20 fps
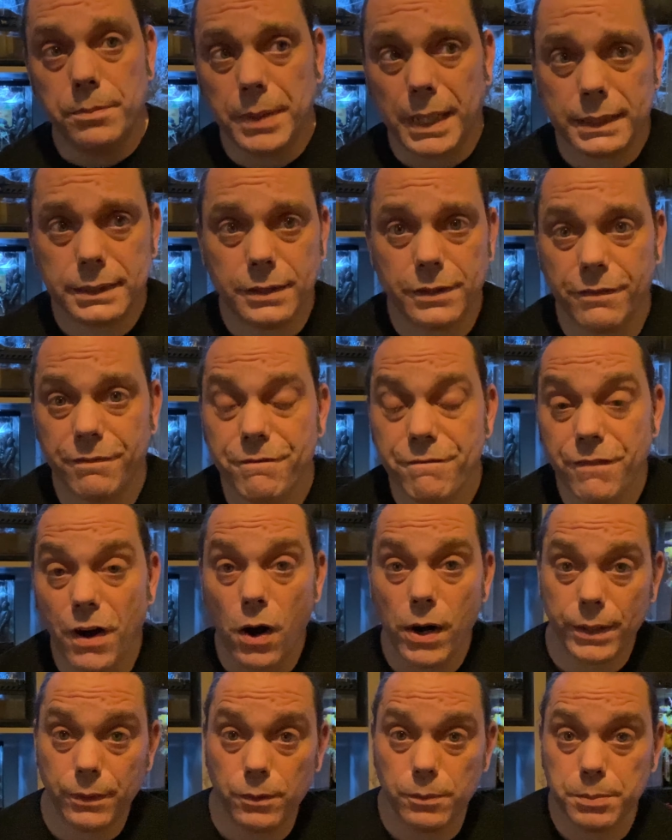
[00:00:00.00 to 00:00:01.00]
back to the
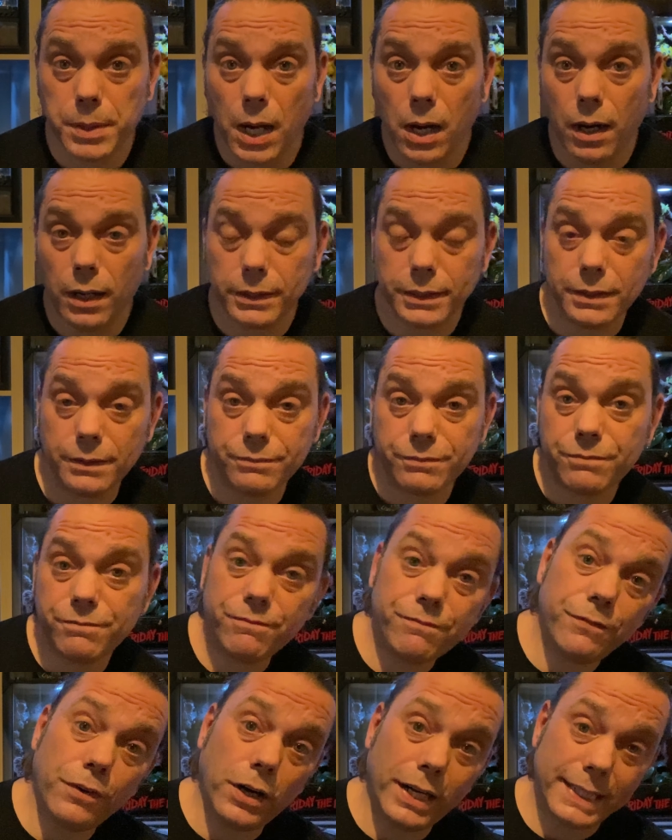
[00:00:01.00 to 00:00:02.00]
final part of
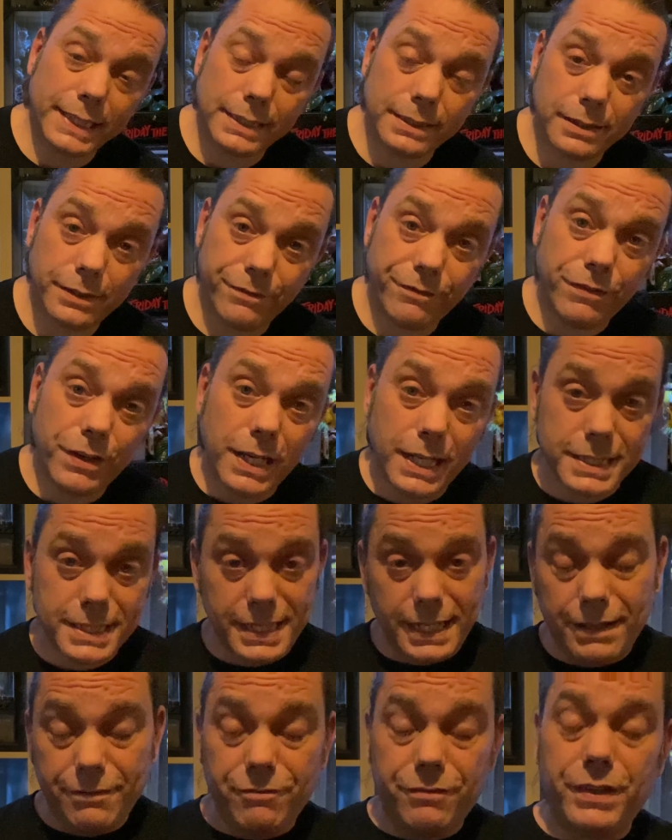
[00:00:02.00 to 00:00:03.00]
Friday the
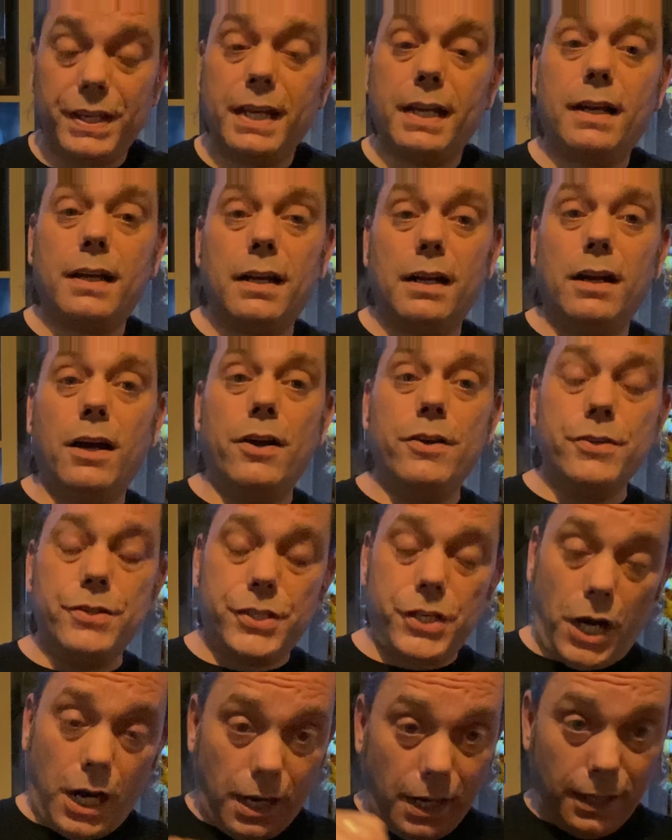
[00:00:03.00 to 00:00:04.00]
13th
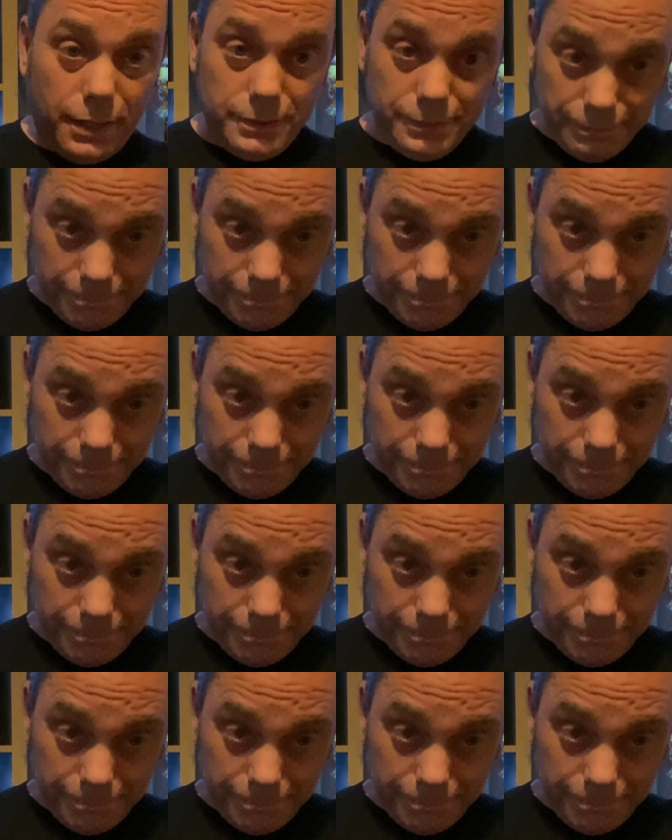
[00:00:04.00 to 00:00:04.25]
enclosure.